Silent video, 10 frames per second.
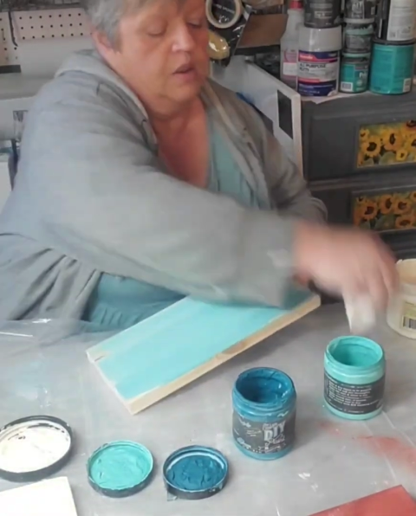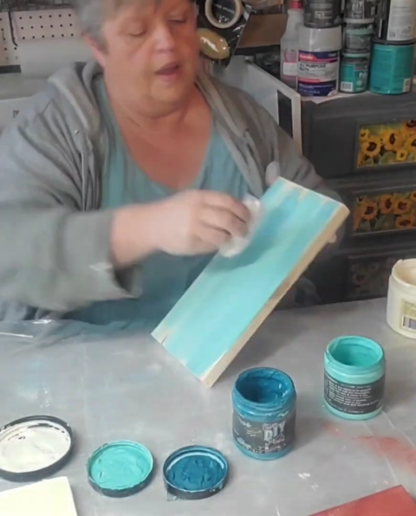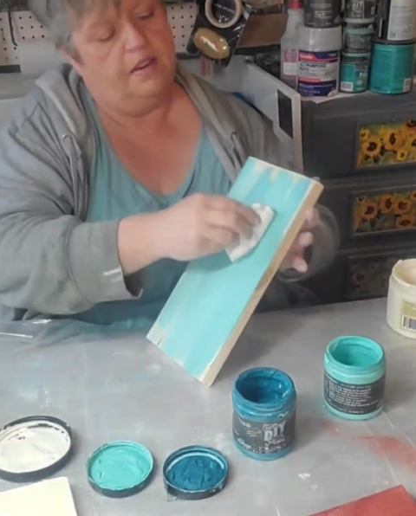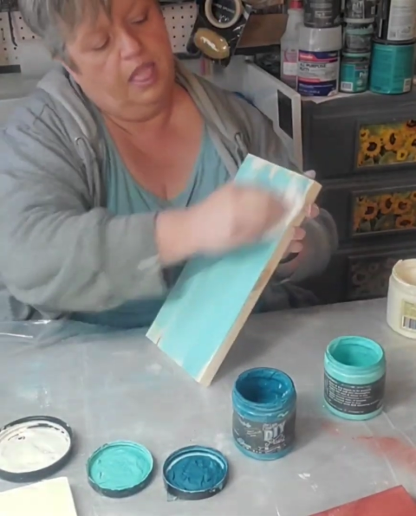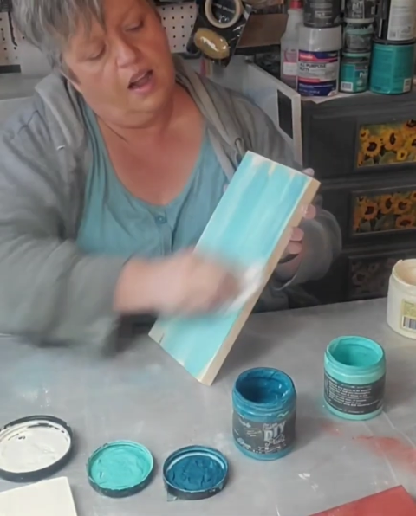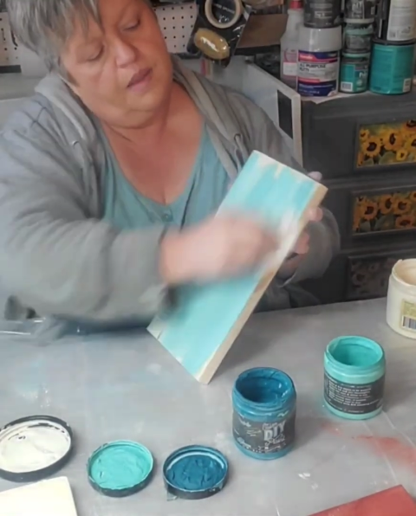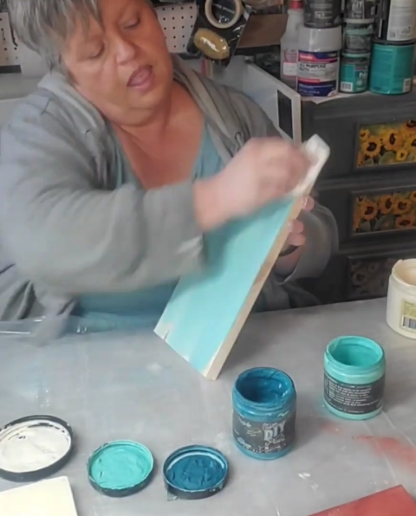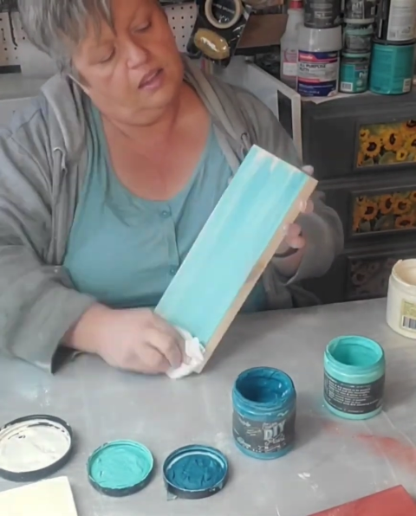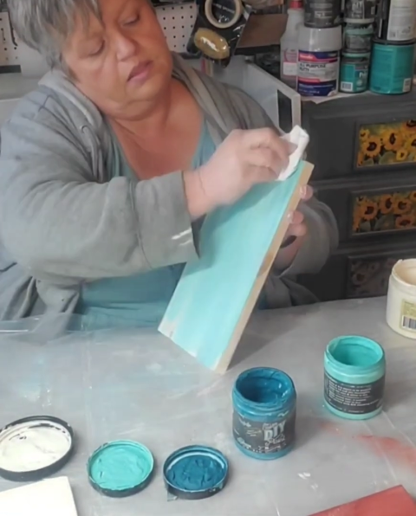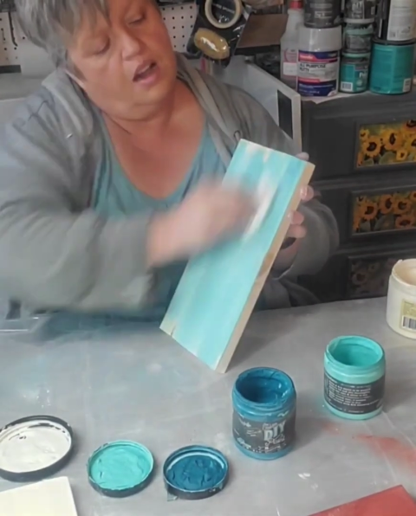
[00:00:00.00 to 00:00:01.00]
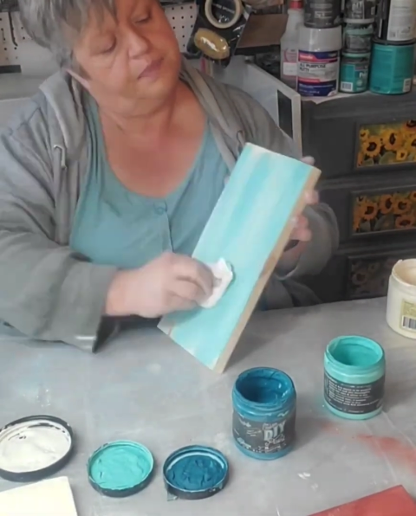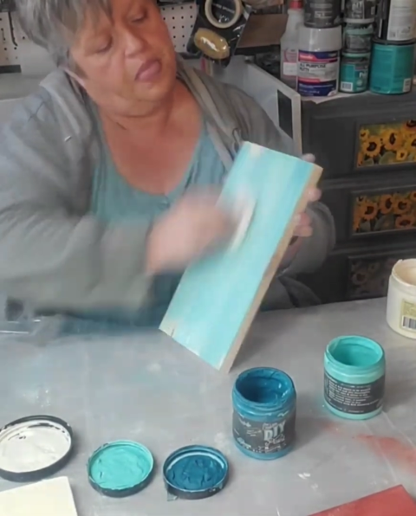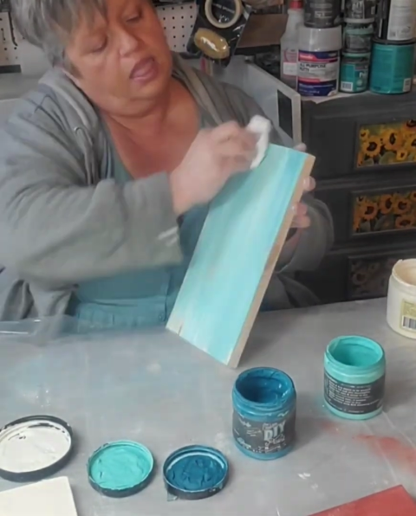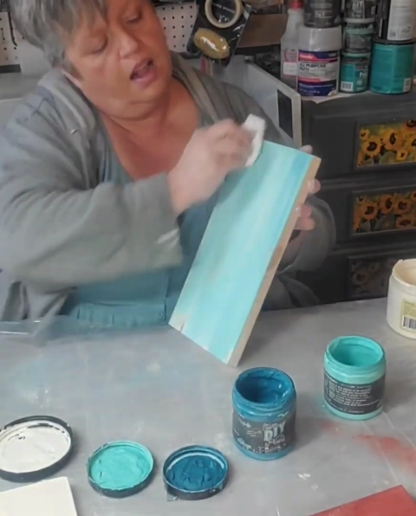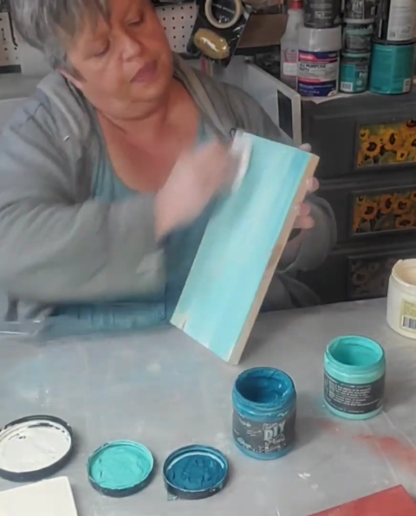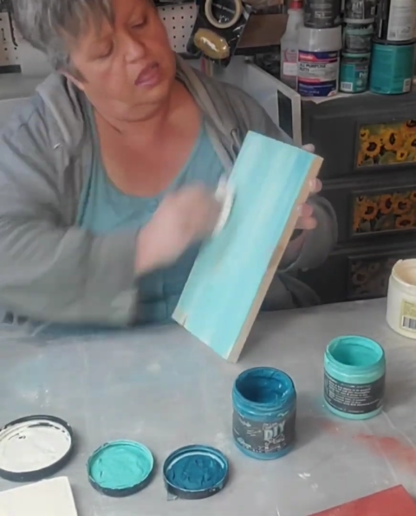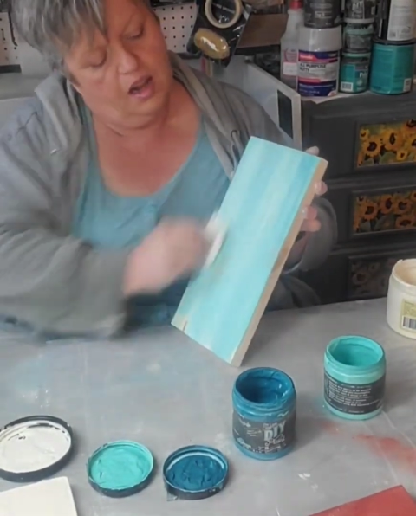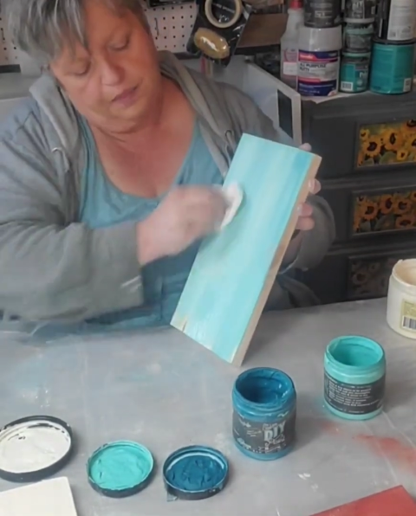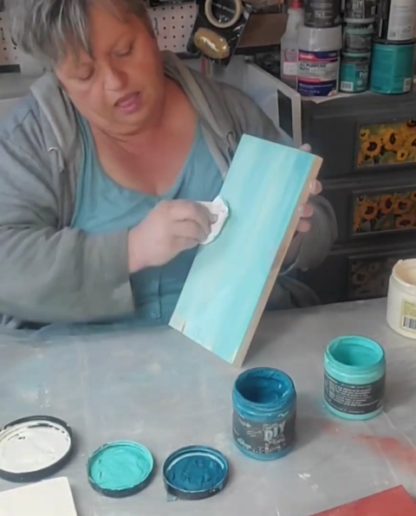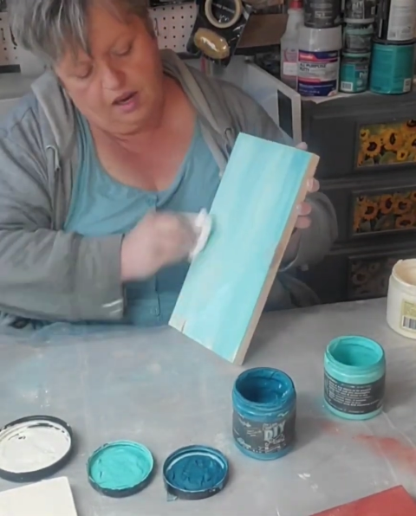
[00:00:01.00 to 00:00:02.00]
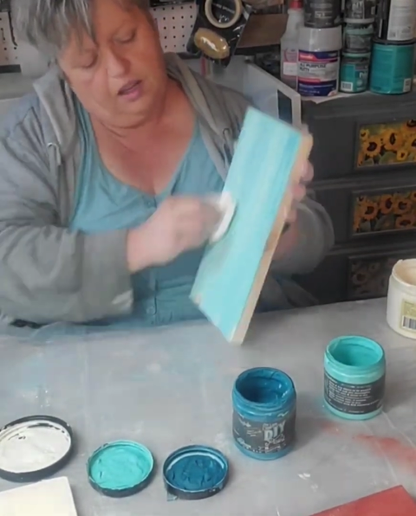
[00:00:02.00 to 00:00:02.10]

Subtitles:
in mermaid tail and Old